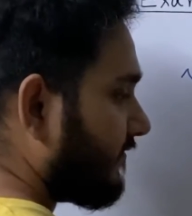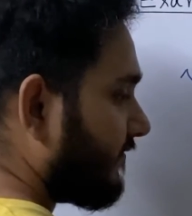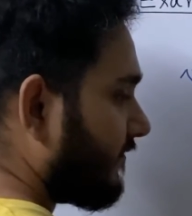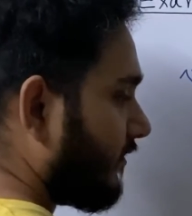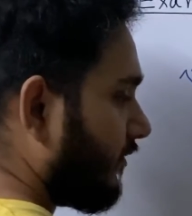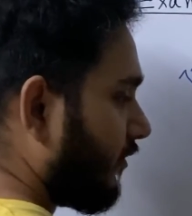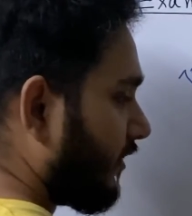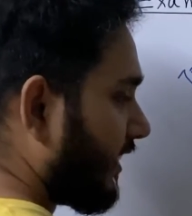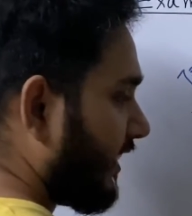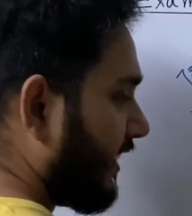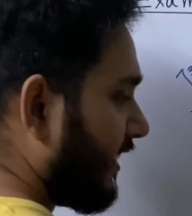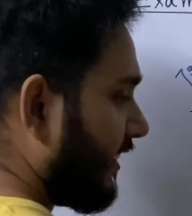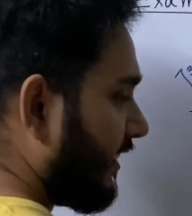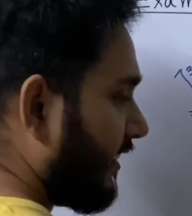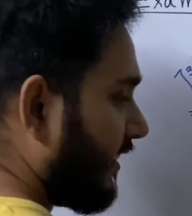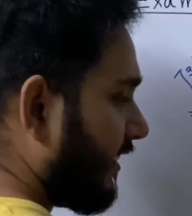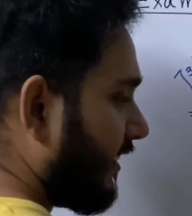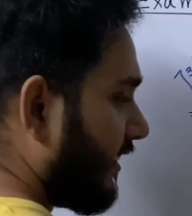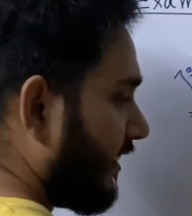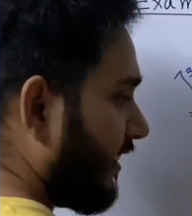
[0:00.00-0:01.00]
Okay,
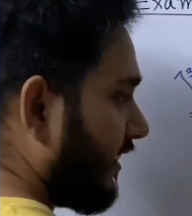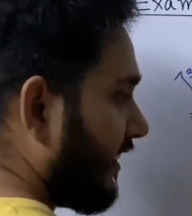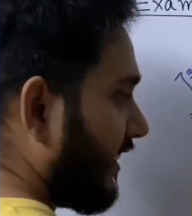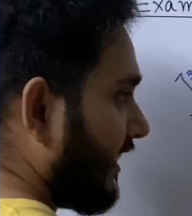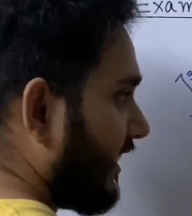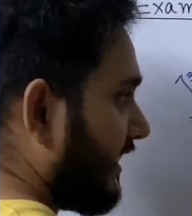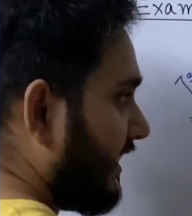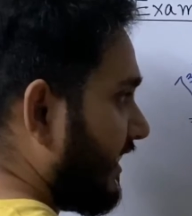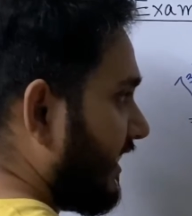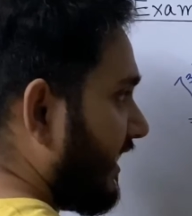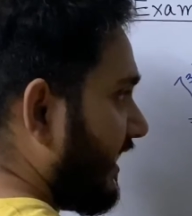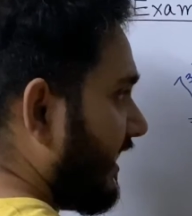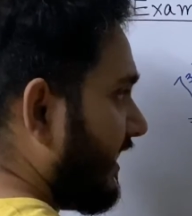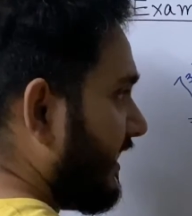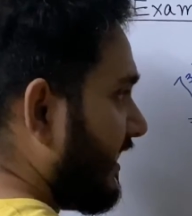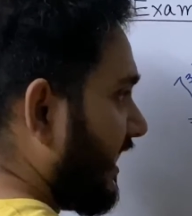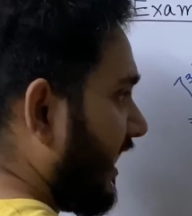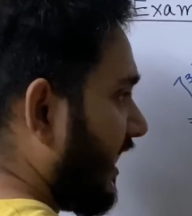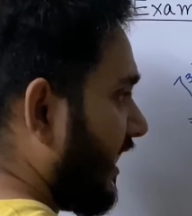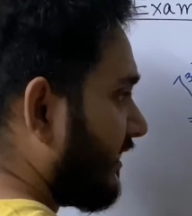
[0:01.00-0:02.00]
in
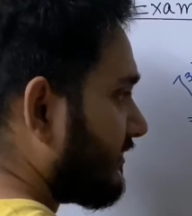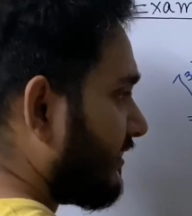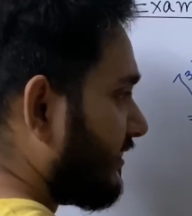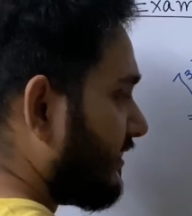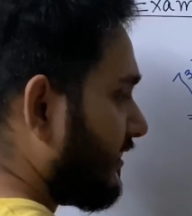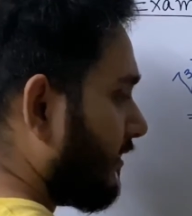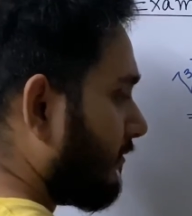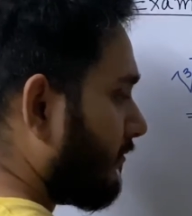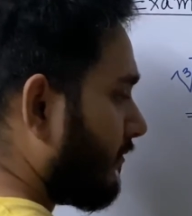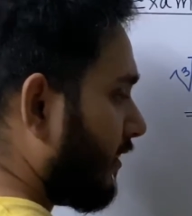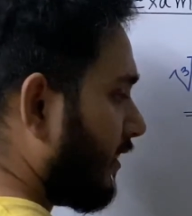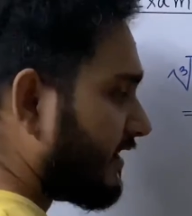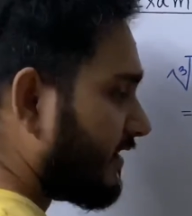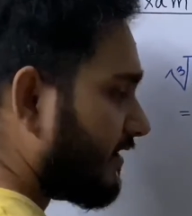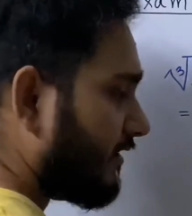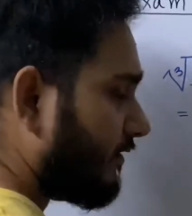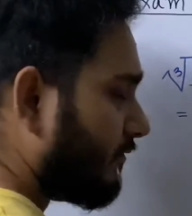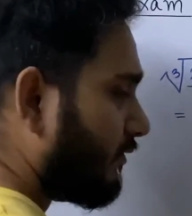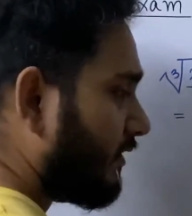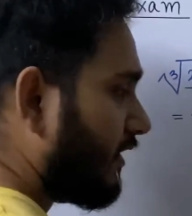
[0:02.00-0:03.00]
any other number
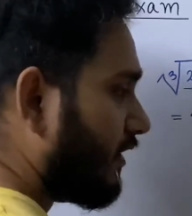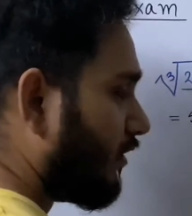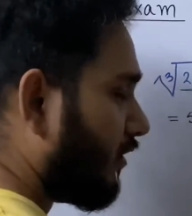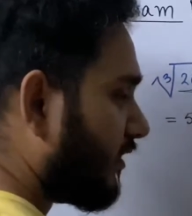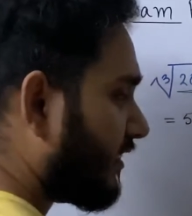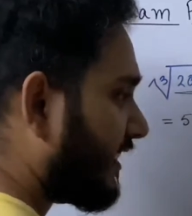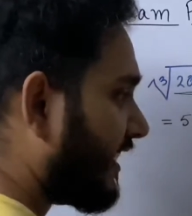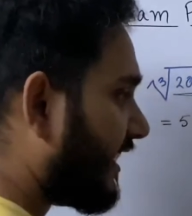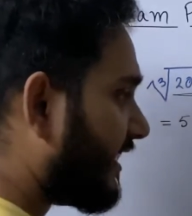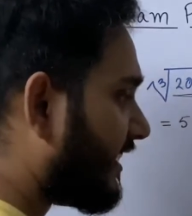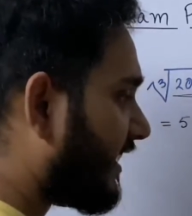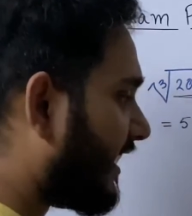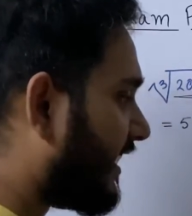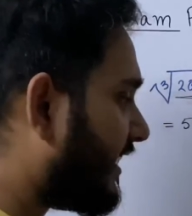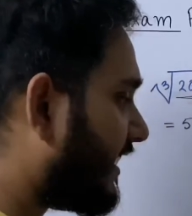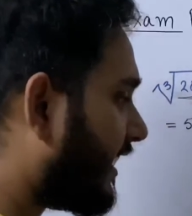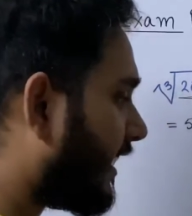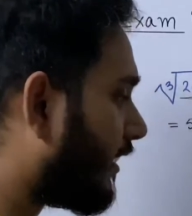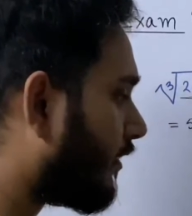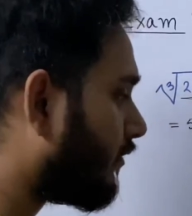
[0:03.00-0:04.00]
will not get
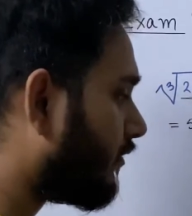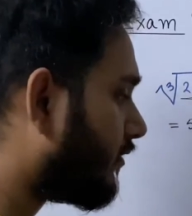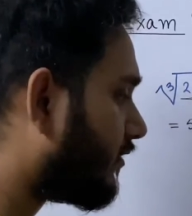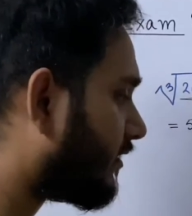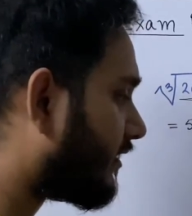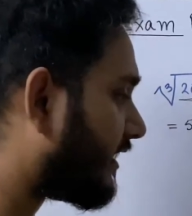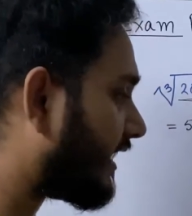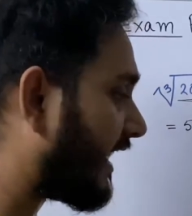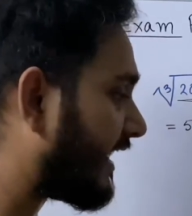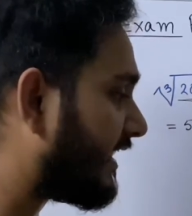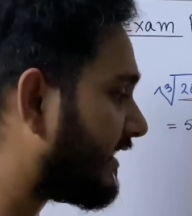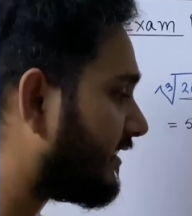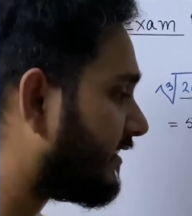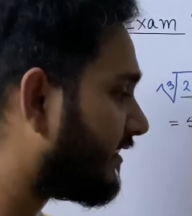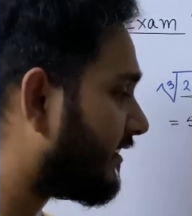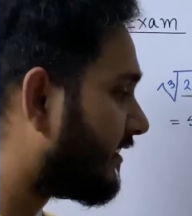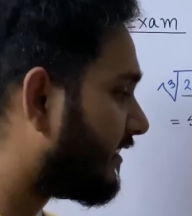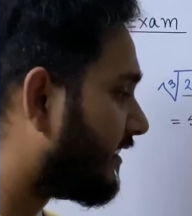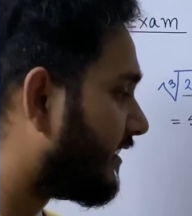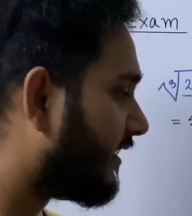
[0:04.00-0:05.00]
anyhow 9
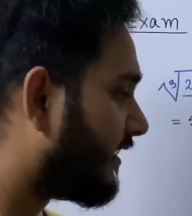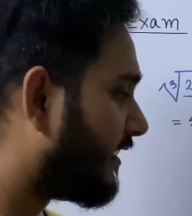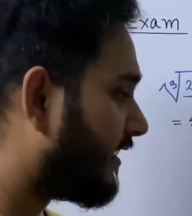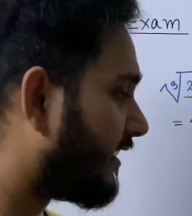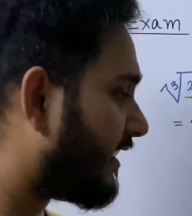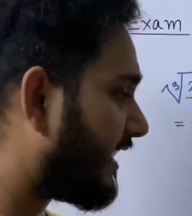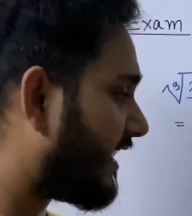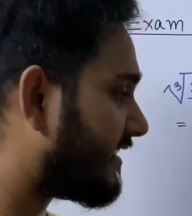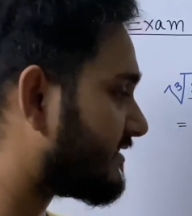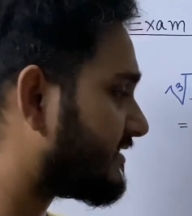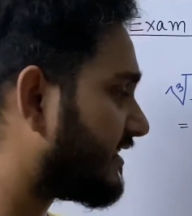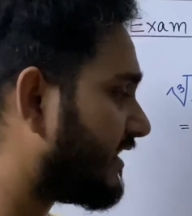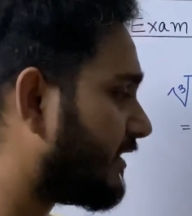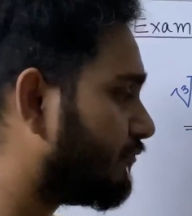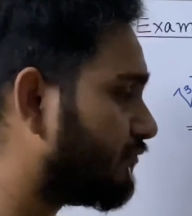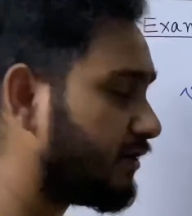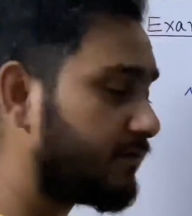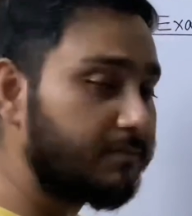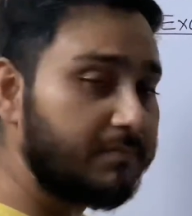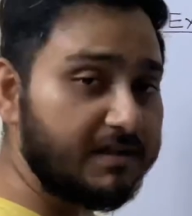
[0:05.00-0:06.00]
as a
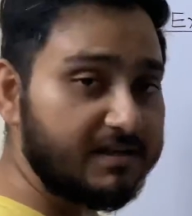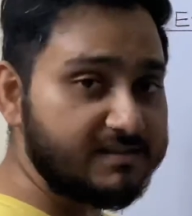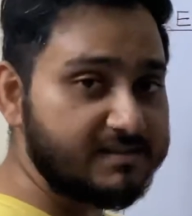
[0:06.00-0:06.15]
unit place,